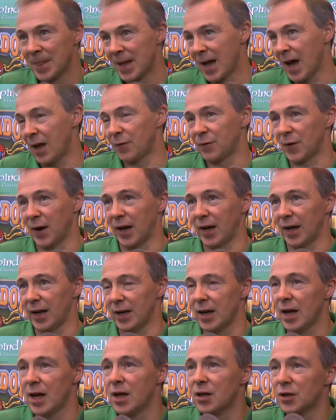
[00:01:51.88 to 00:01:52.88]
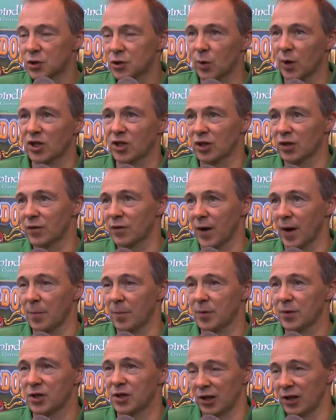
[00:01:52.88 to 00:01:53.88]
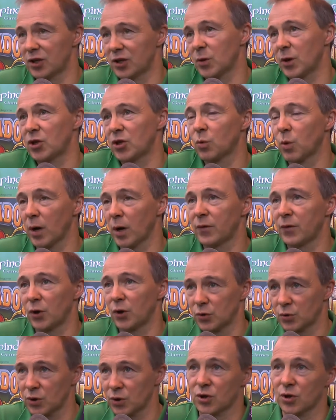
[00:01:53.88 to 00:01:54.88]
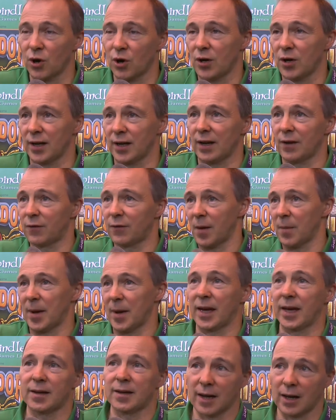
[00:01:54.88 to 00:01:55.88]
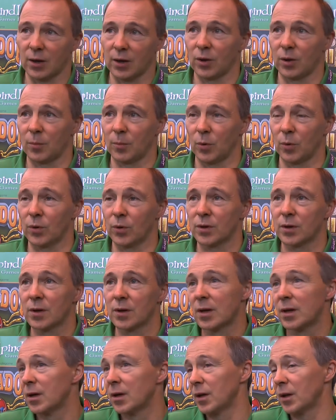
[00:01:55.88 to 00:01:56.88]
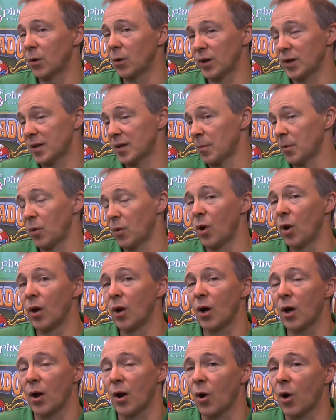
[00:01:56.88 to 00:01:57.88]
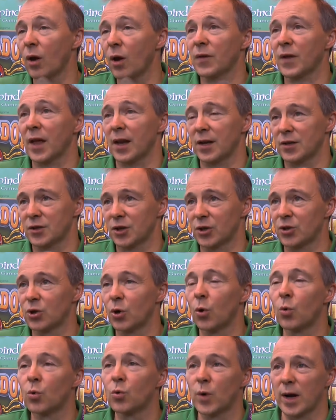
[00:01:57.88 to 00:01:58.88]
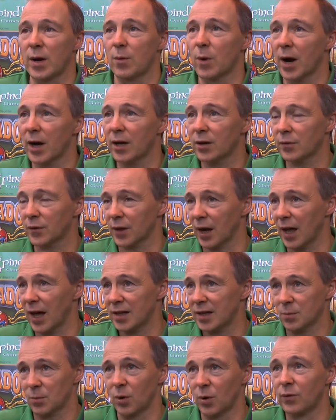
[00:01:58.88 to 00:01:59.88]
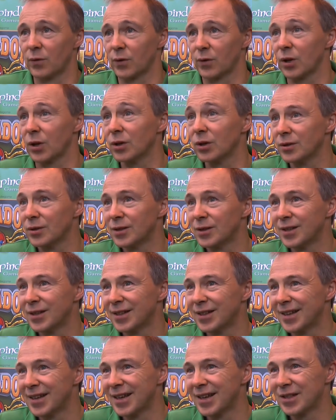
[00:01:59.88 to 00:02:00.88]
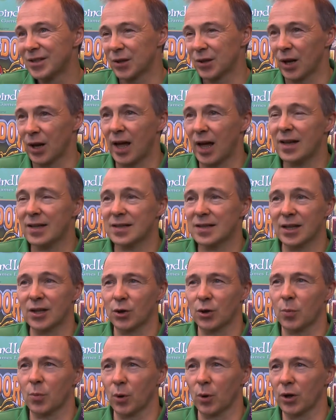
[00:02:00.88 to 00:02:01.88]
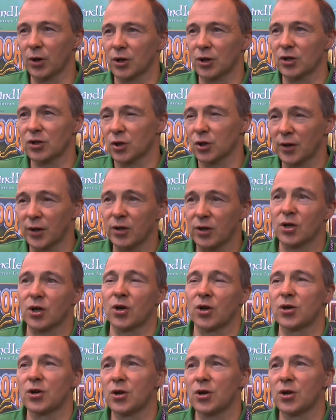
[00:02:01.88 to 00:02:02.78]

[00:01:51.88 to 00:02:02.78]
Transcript: And finally, switch and flip, so you can switch one of yours with surrounding and flip any tile on the board. The only simple rule in all of that is there's no rewind of the last move rule. So the last thing your opponent does on their turn,